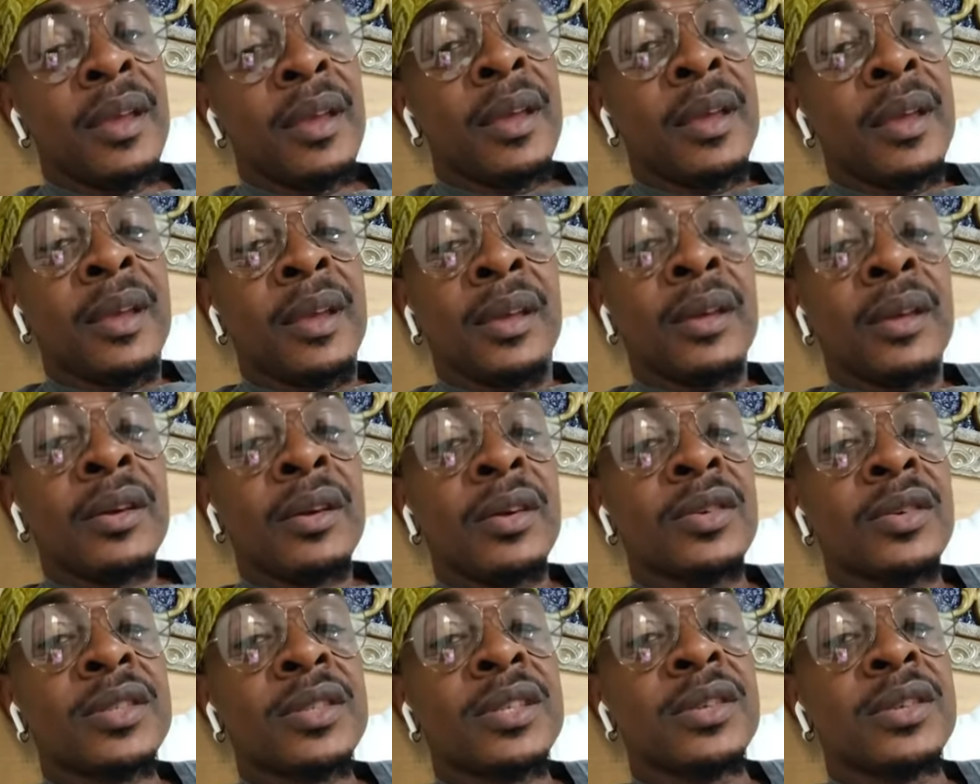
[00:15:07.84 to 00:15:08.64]
Go
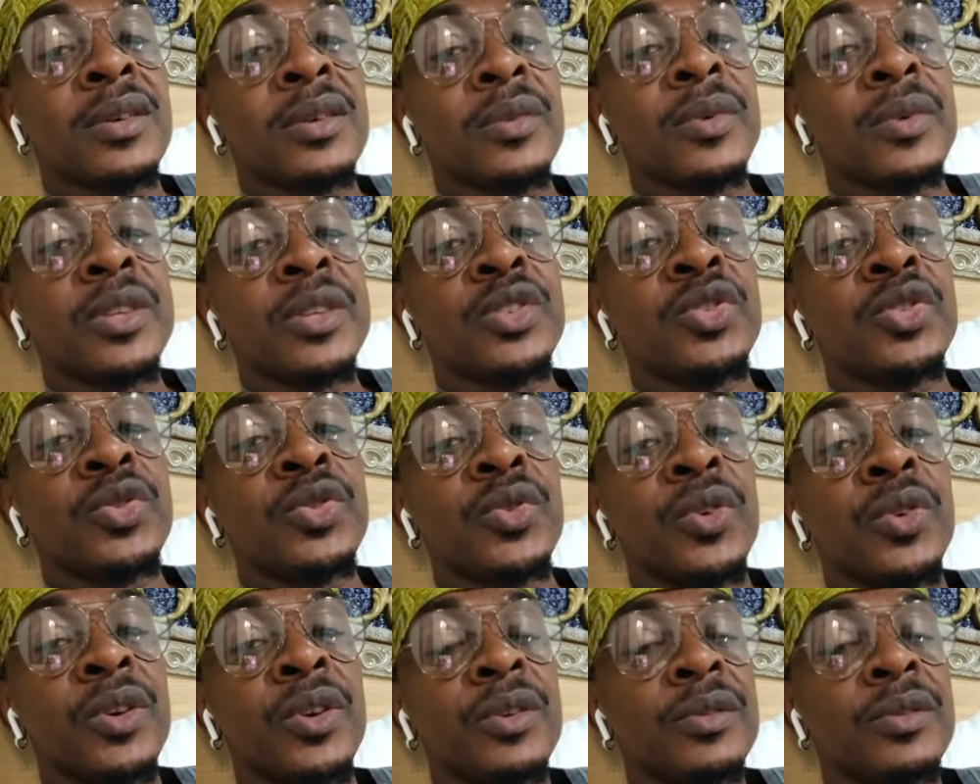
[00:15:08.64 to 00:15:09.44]
sit down with Joe.
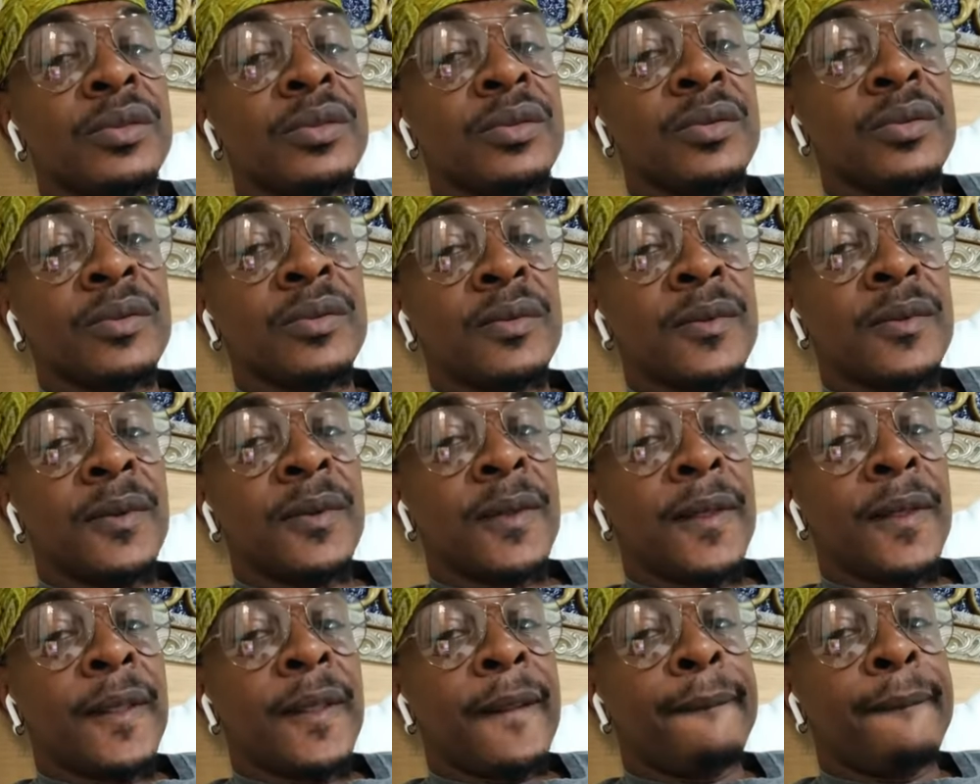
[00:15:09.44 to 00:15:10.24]

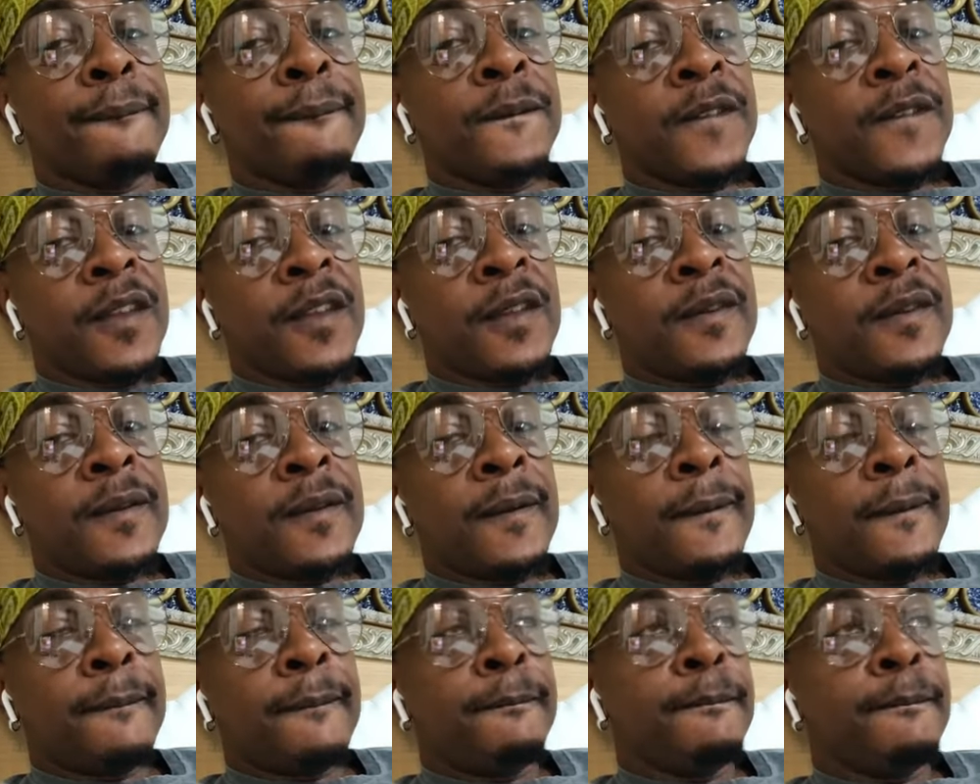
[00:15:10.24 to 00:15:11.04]
And then
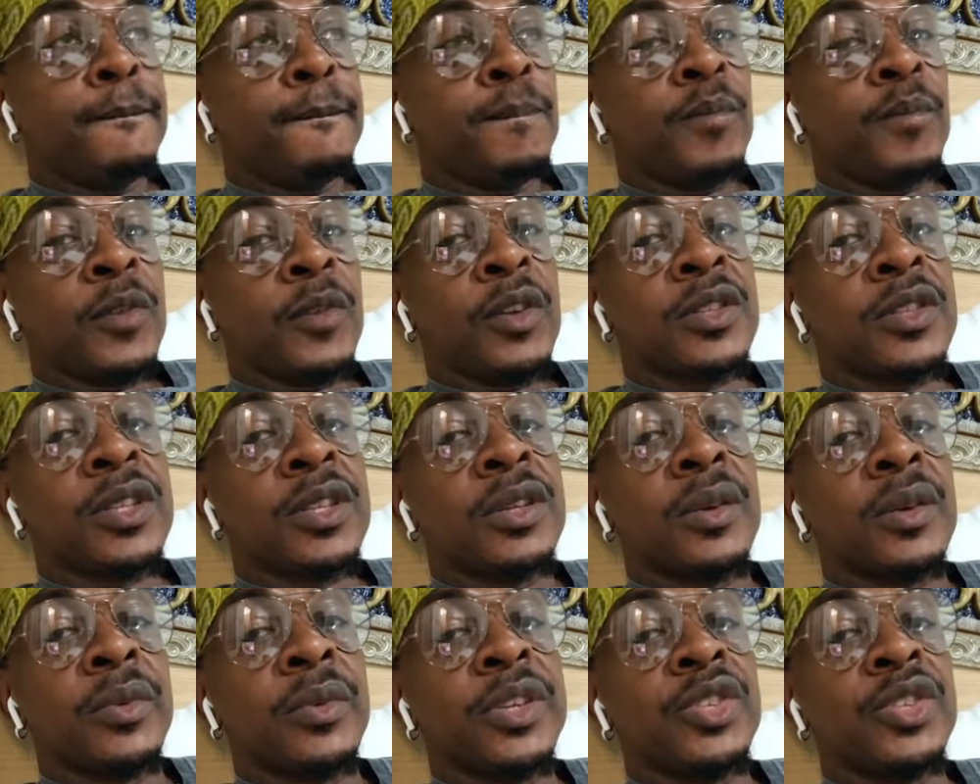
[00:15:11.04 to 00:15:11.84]
go sit down
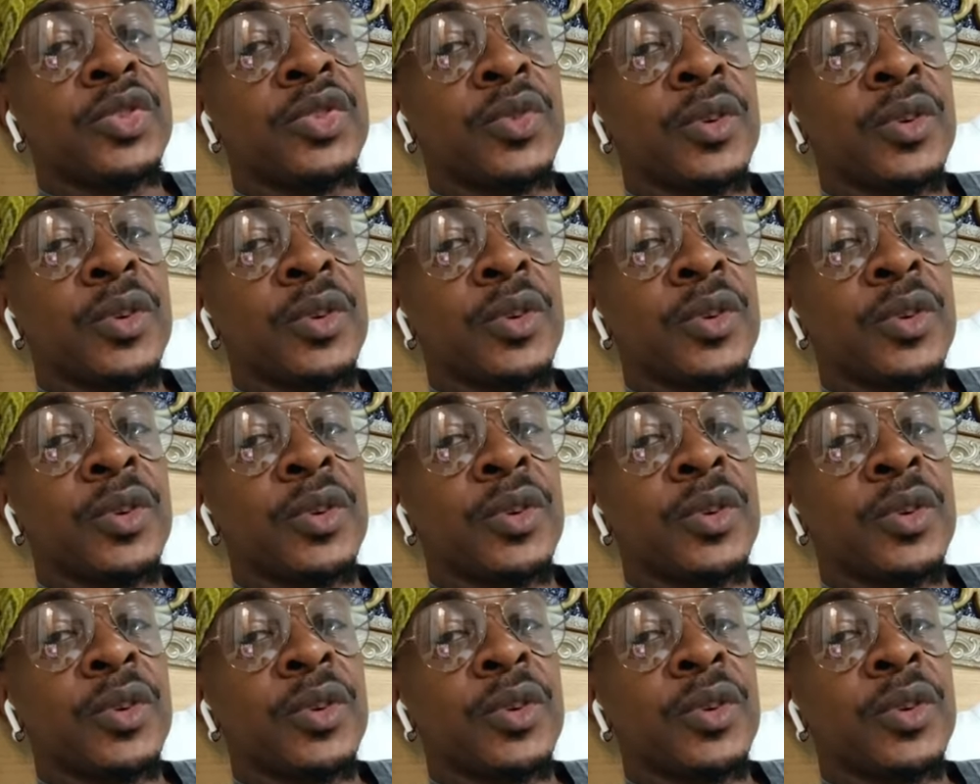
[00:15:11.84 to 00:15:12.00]
with Joe.